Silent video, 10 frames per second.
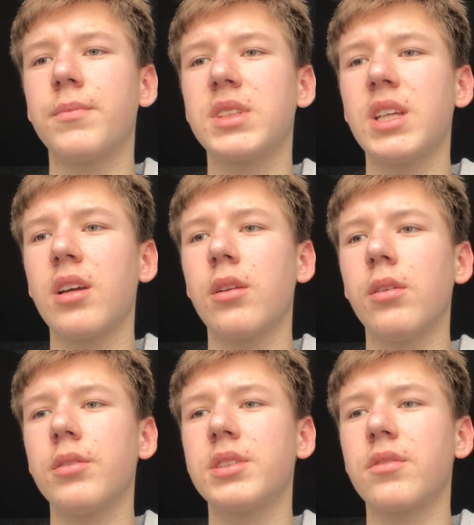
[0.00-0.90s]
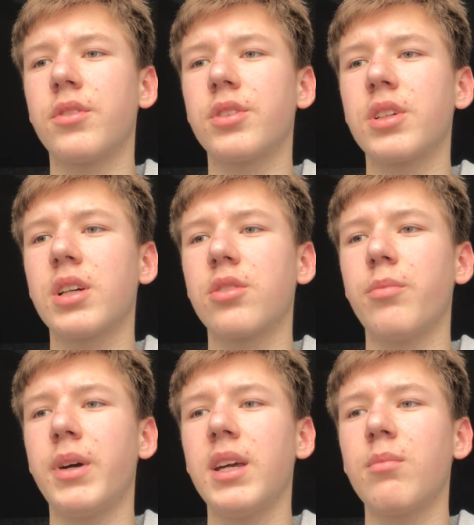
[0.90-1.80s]
stakeholders work to
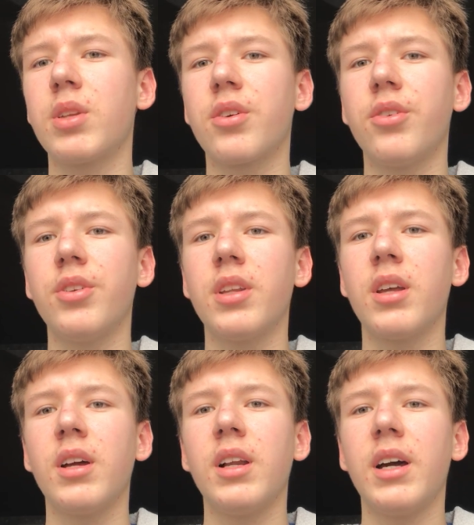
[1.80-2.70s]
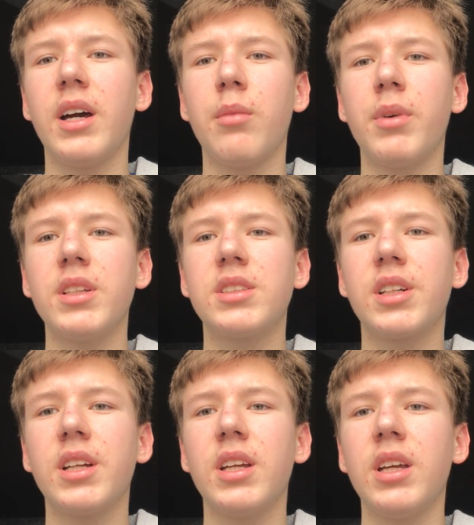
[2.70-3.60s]
make Bitcoin a
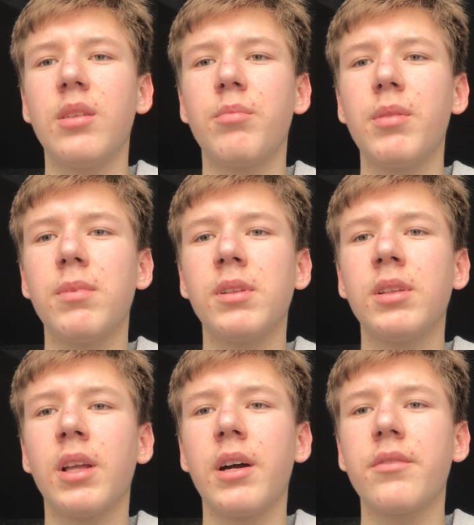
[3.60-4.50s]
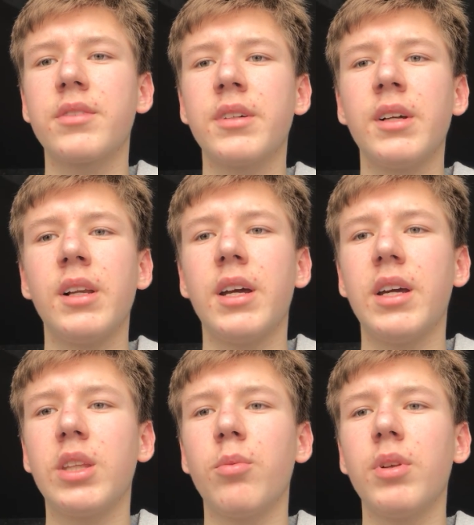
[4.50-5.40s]
mainstream in people's lives
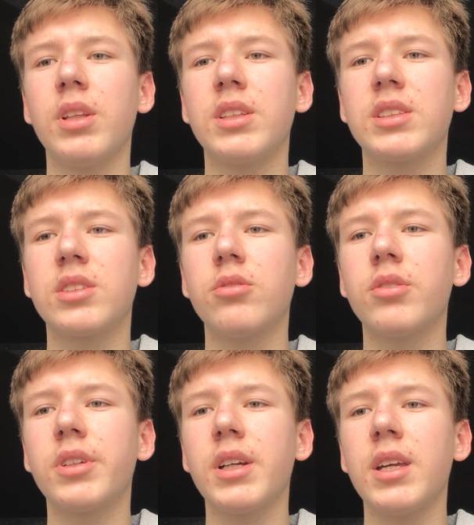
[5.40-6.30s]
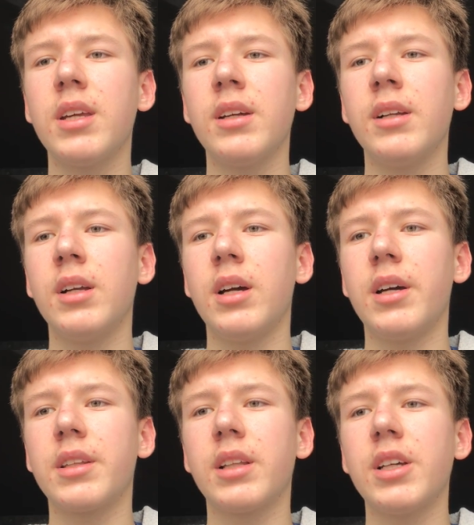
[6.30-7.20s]
and the will industry
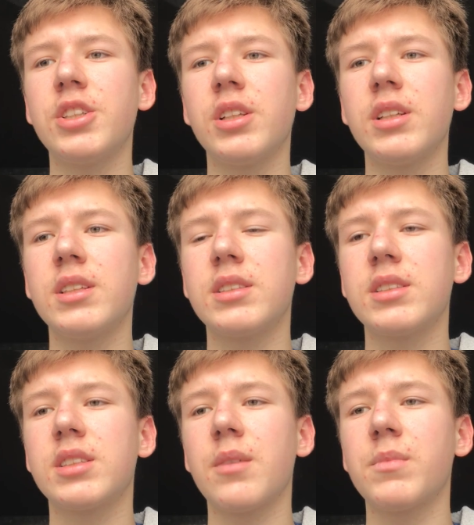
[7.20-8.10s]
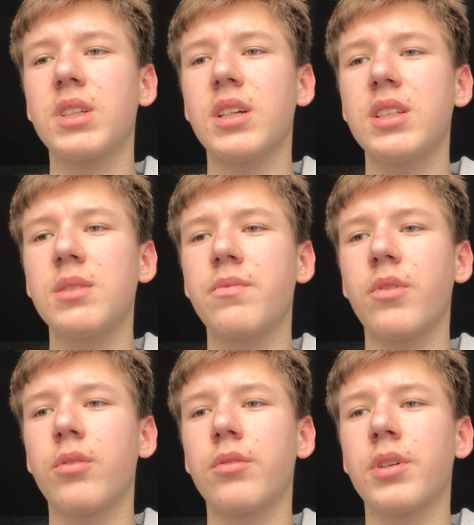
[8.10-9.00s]
and legally systems as of
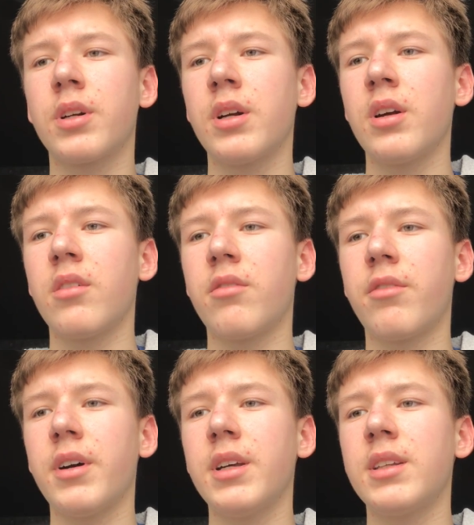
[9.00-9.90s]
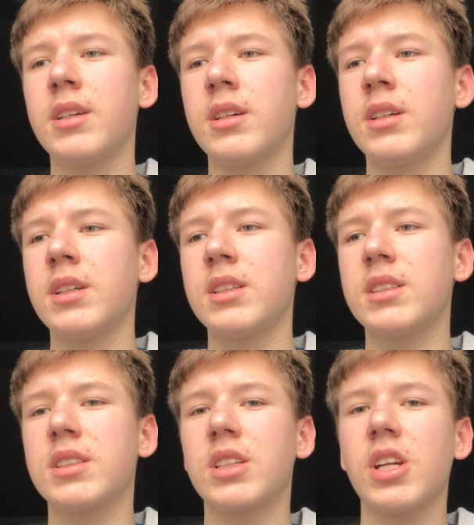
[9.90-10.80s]
our fight
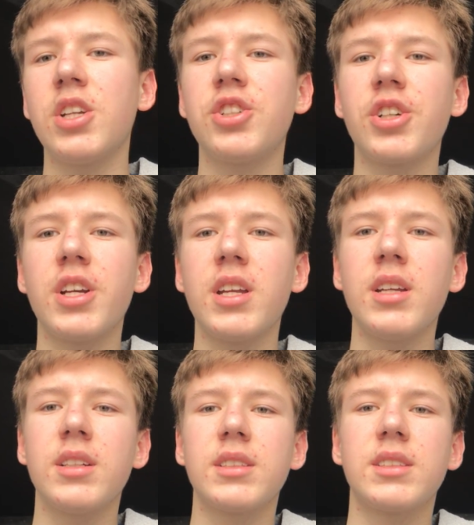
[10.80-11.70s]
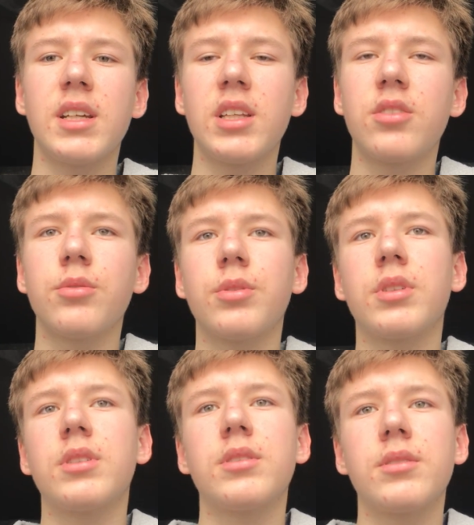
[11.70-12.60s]
the scrangery stay tuned.